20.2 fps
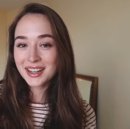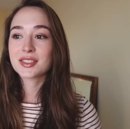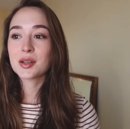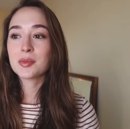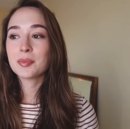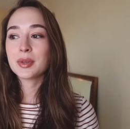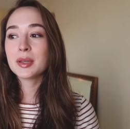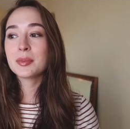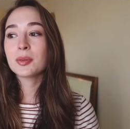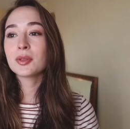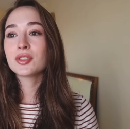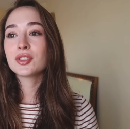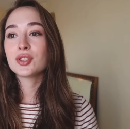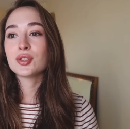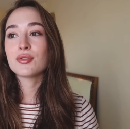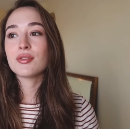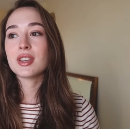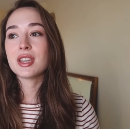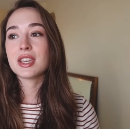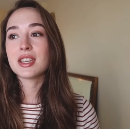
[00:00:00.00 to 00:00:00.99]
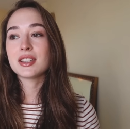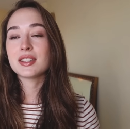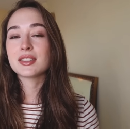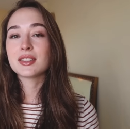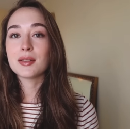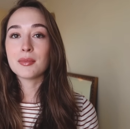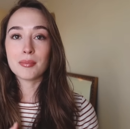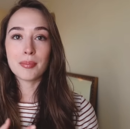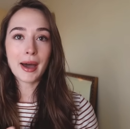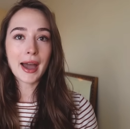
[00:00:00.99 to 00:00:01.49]
Some people do
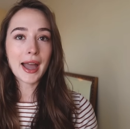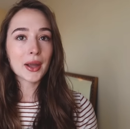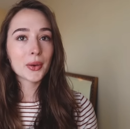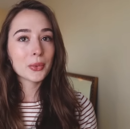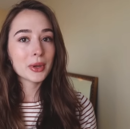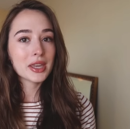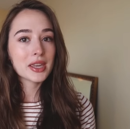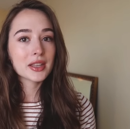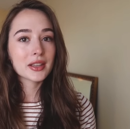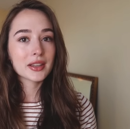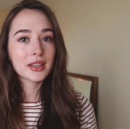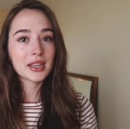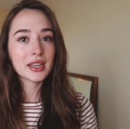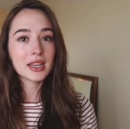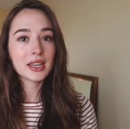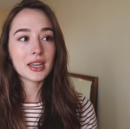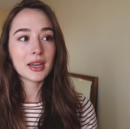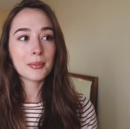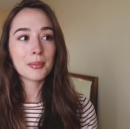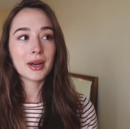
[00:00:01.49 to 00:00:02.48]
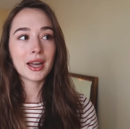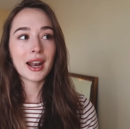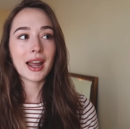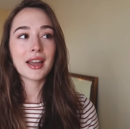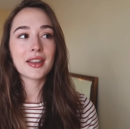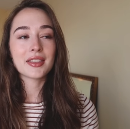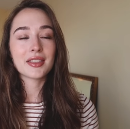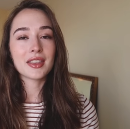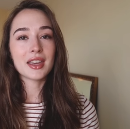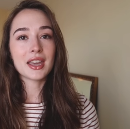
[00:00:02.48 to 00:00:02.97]
these bi-weekly, but
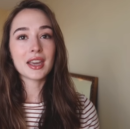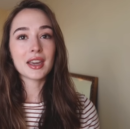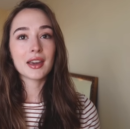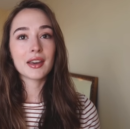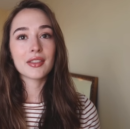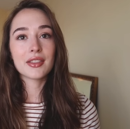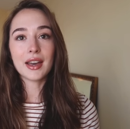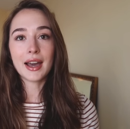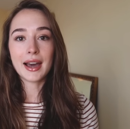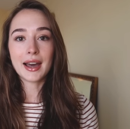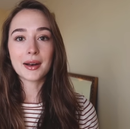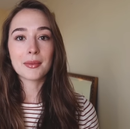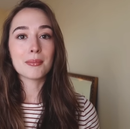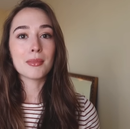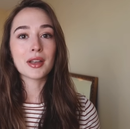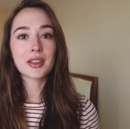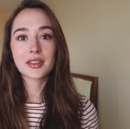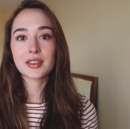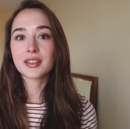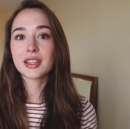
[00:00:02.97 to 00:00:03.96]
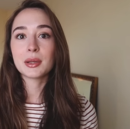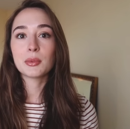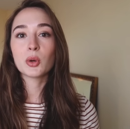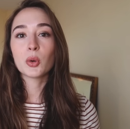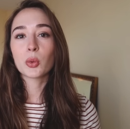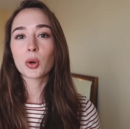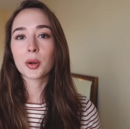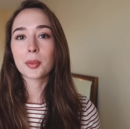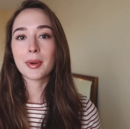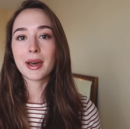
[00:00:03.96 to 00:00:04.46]
I think that monthly
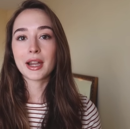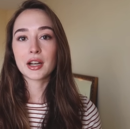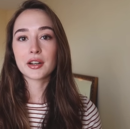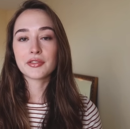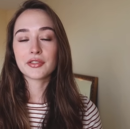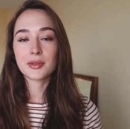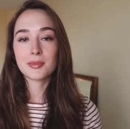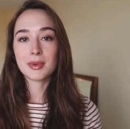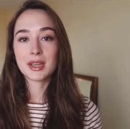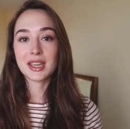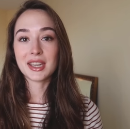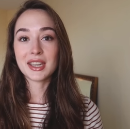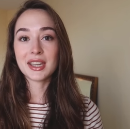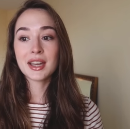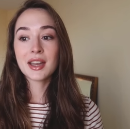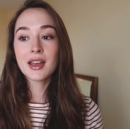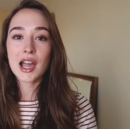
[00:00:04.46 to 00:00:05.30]
will work better for me.